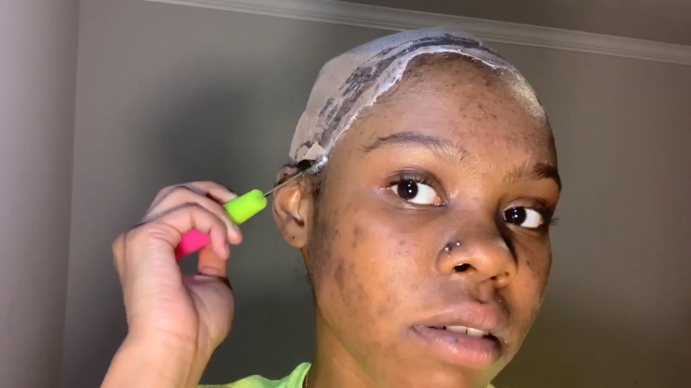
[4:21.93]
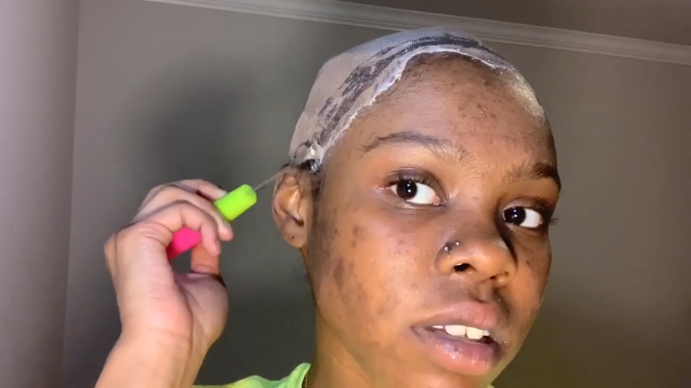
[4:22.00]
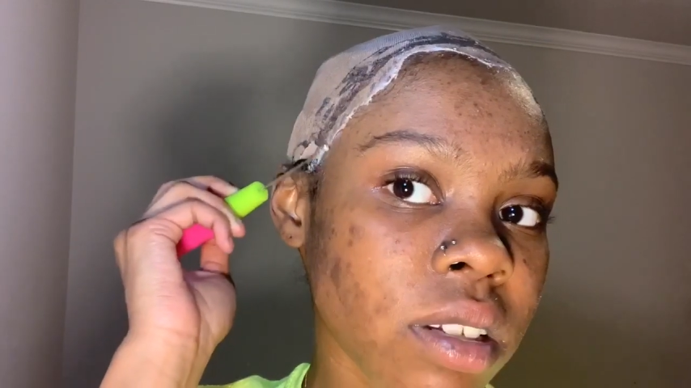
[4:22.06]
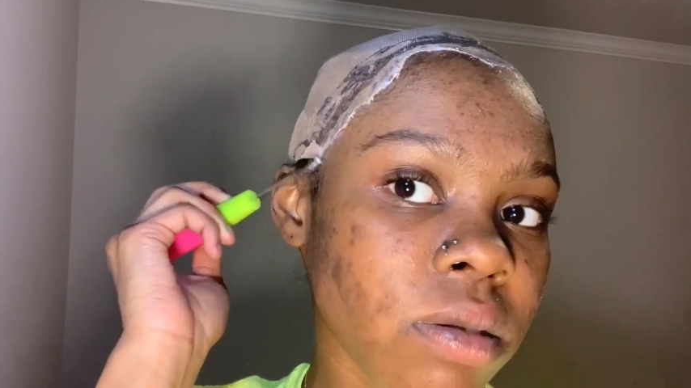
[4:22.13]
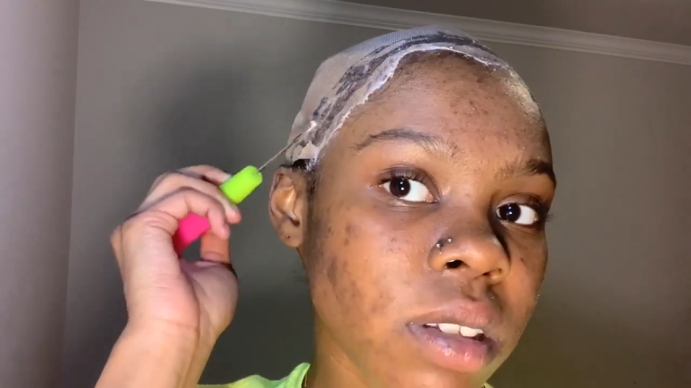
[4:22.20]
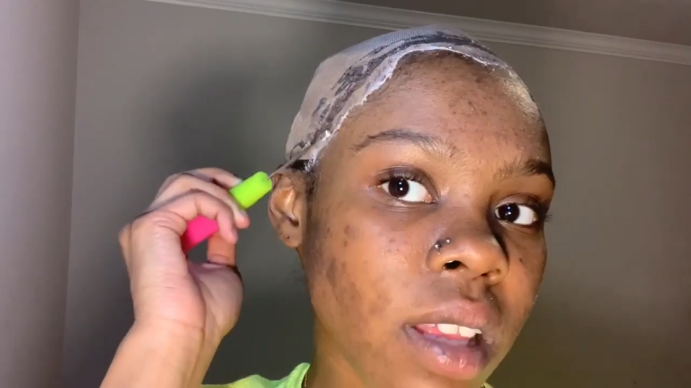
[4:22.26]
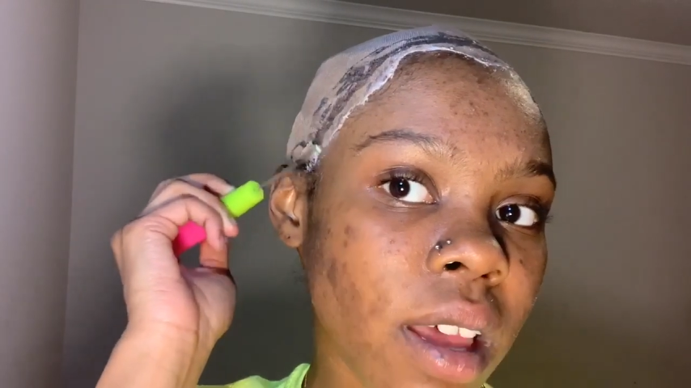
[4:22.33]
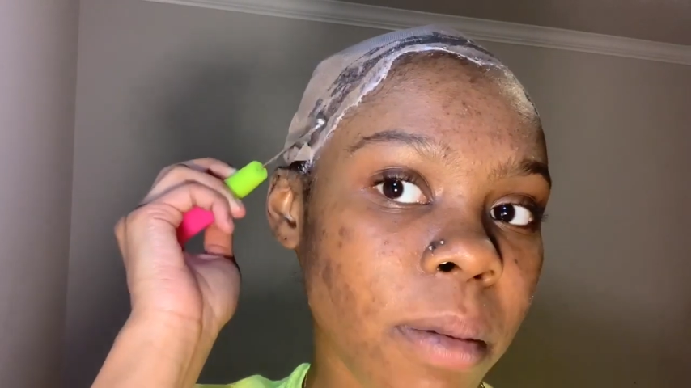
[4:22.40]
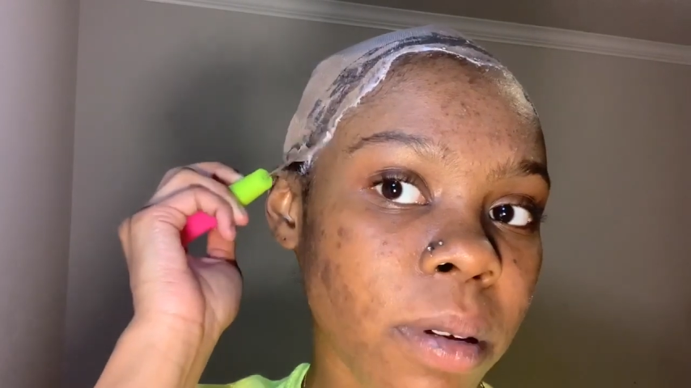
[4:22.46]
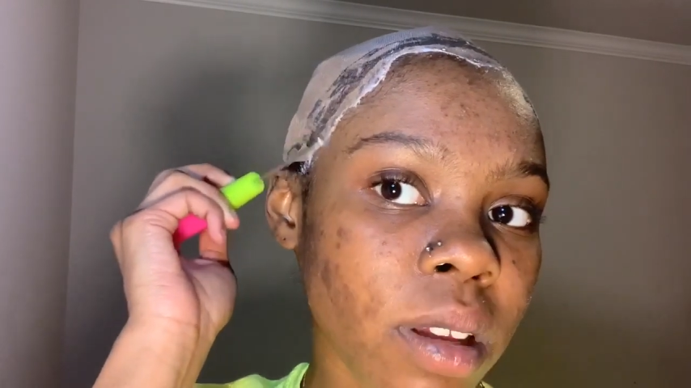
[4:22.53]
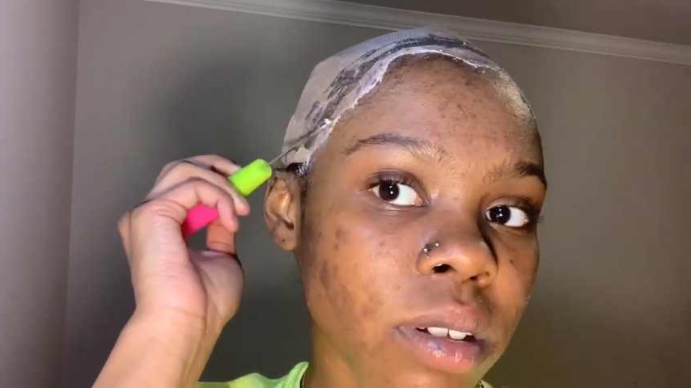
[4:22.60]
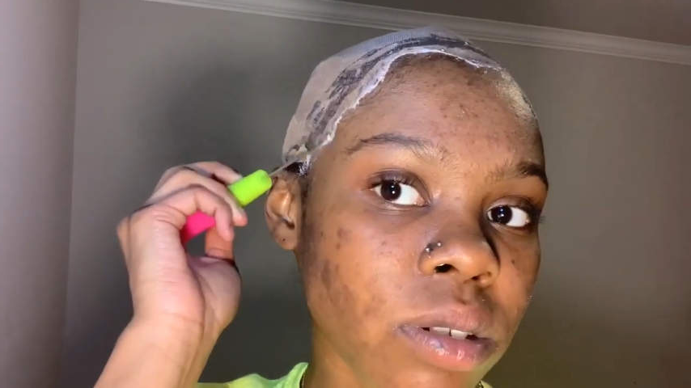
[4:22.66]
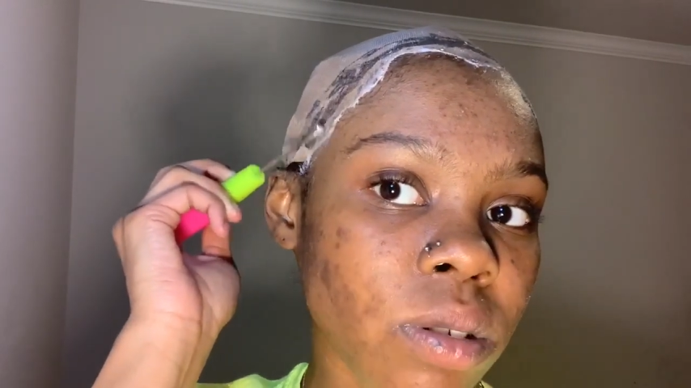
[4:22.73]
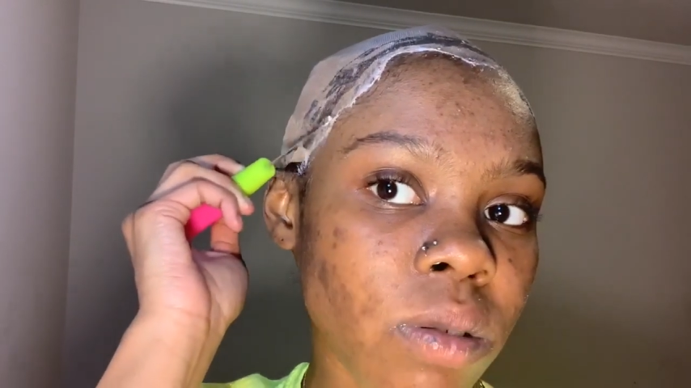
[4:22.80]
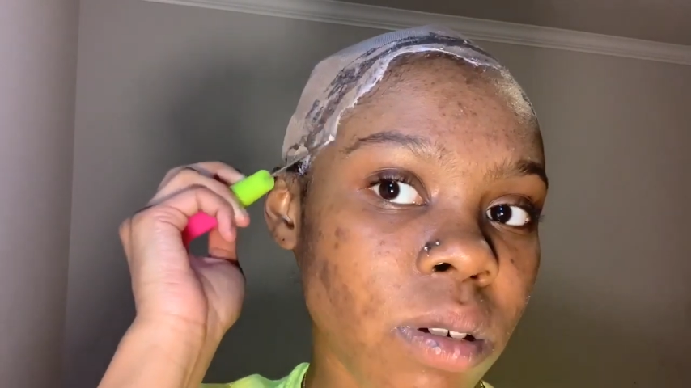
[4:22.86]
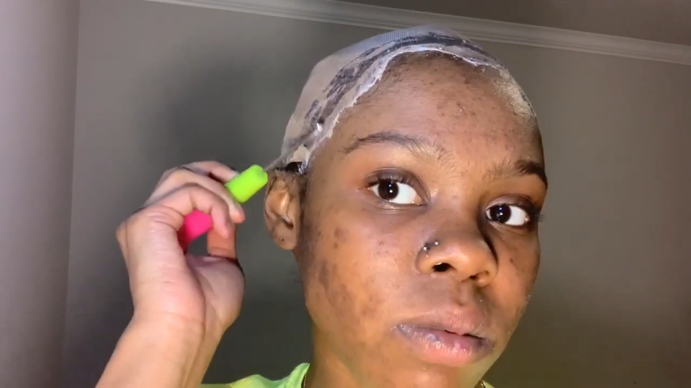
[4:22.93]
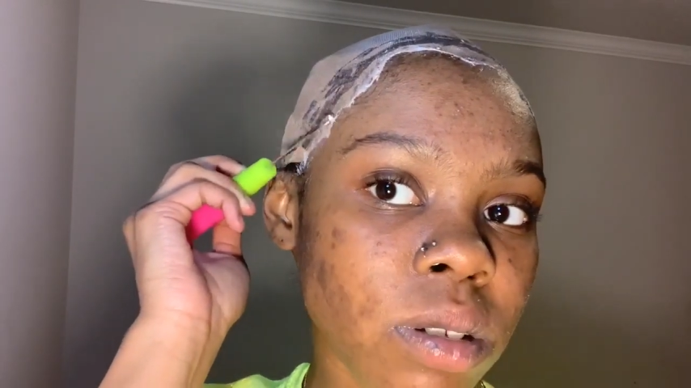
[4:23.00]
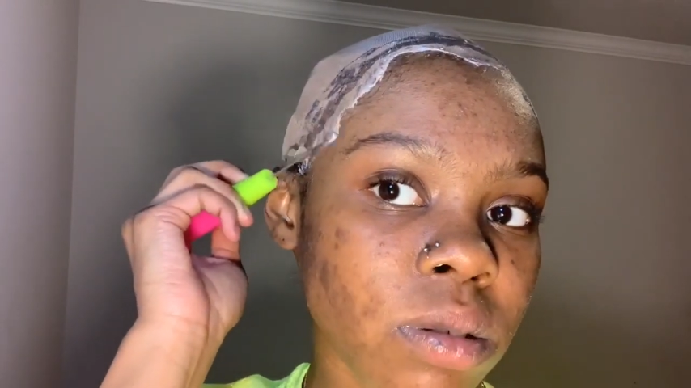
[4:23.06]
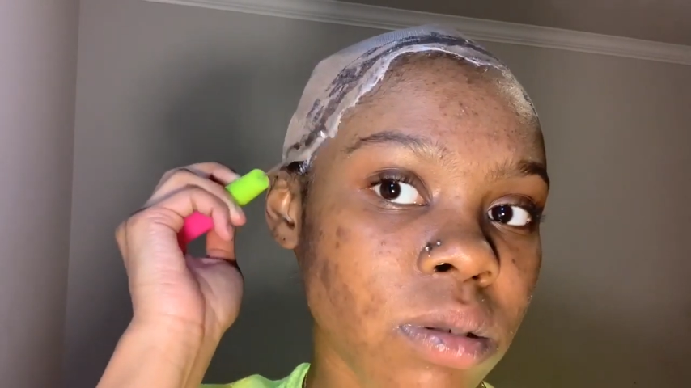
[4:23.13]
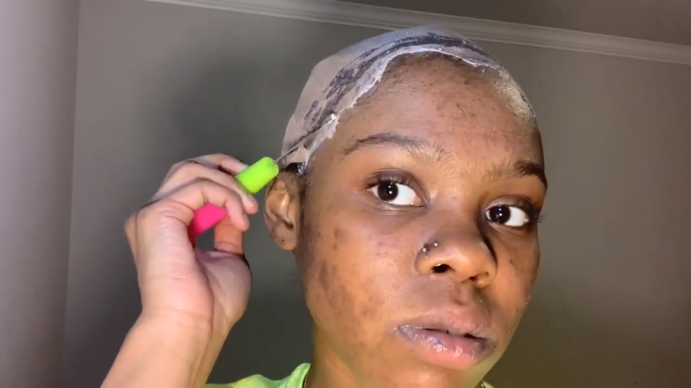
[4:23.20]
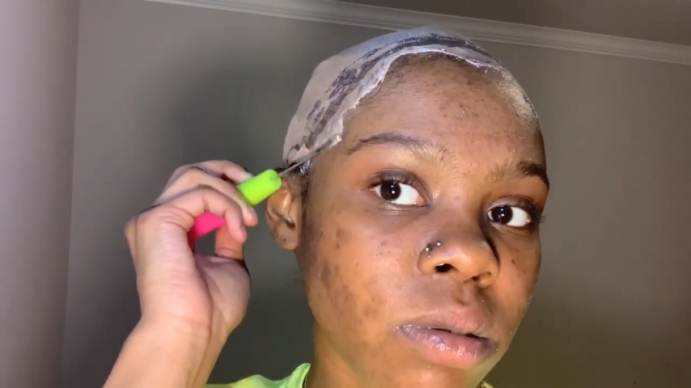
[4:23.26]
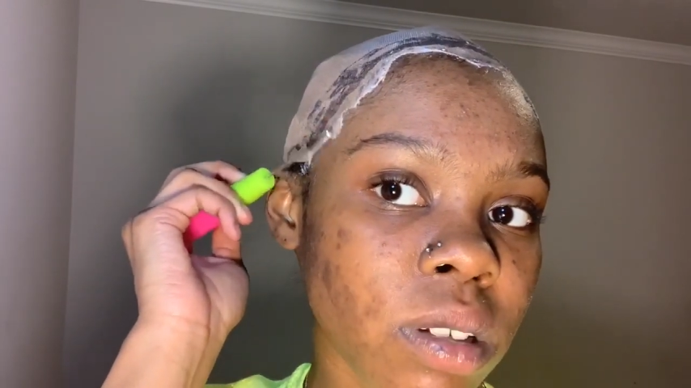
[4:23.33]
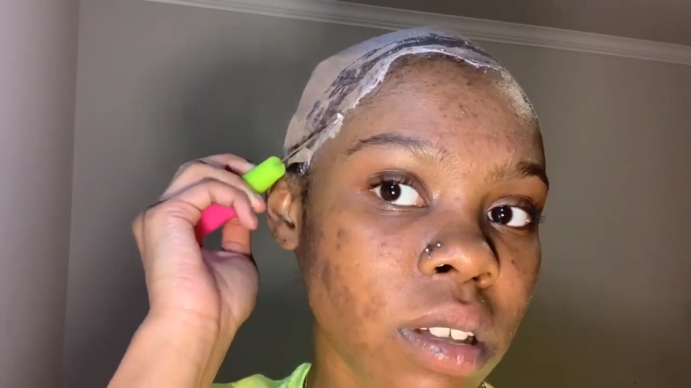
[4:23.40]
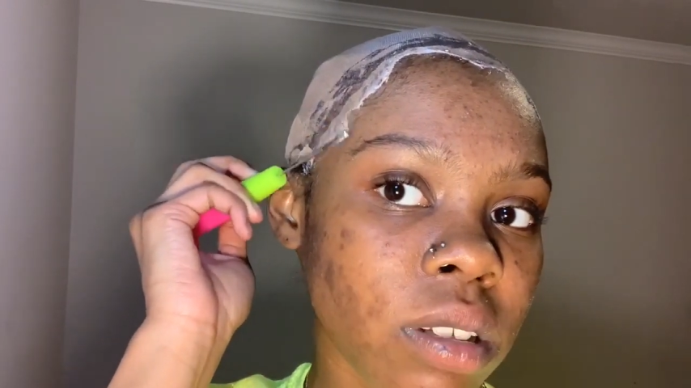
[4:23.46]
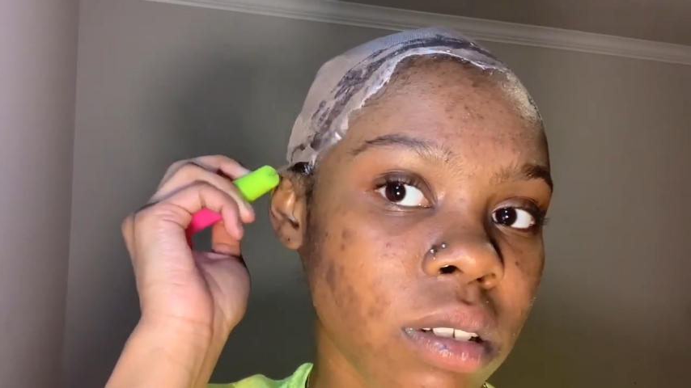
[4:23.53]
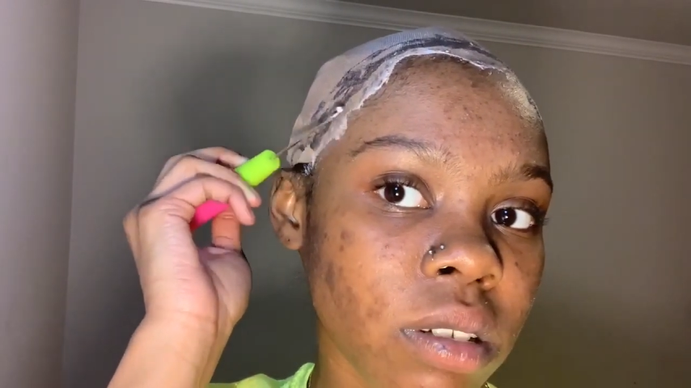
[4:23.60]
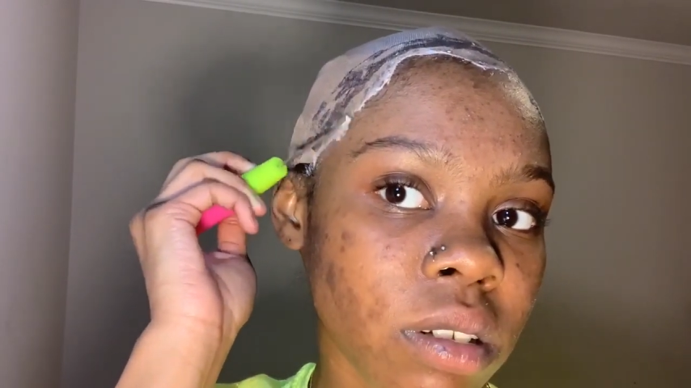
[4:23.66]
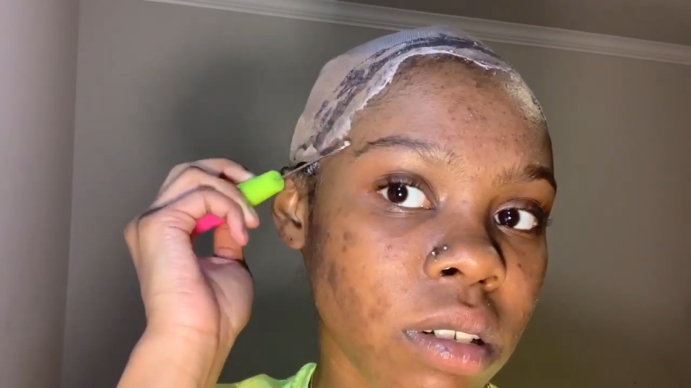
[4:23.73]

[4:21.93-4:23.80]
up. What's